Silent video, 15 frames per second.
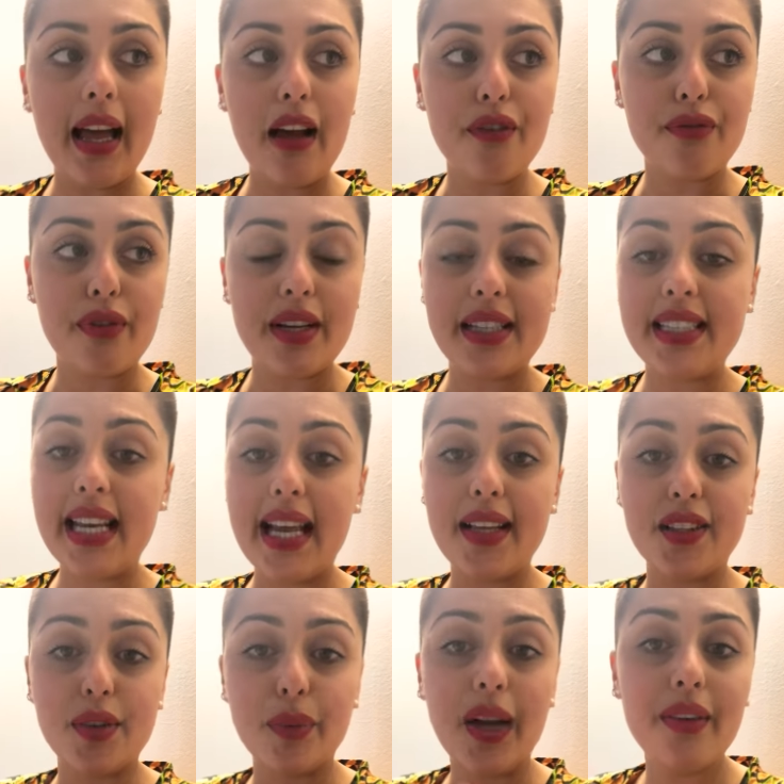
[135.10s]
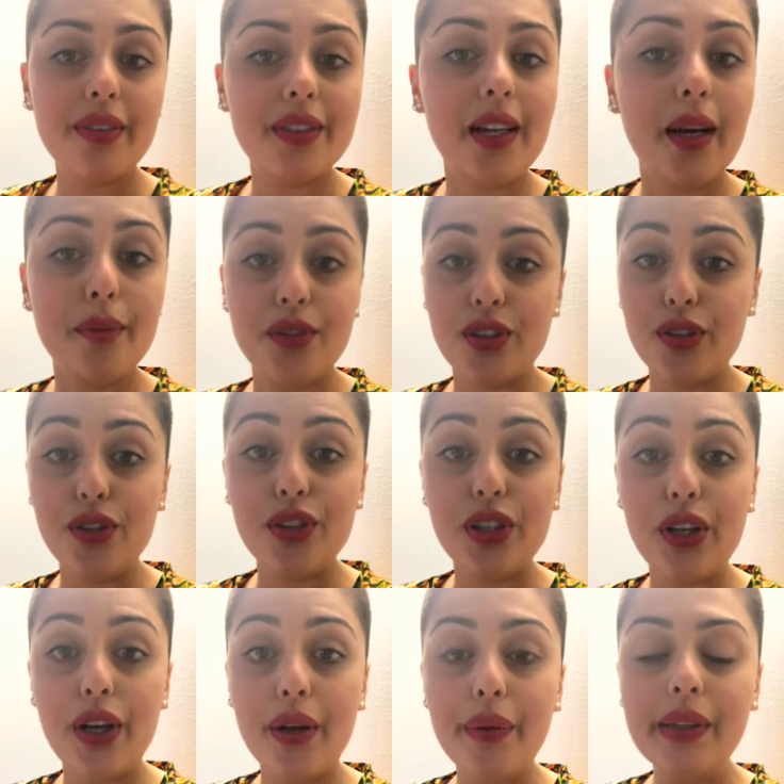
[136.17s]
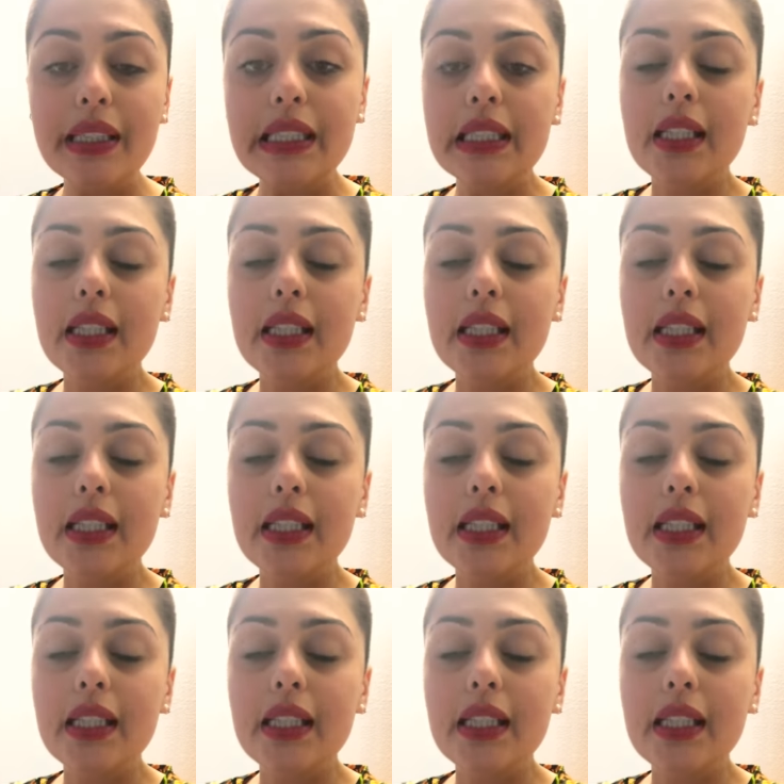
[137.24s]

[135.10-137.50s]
every day, so whatever time suits you.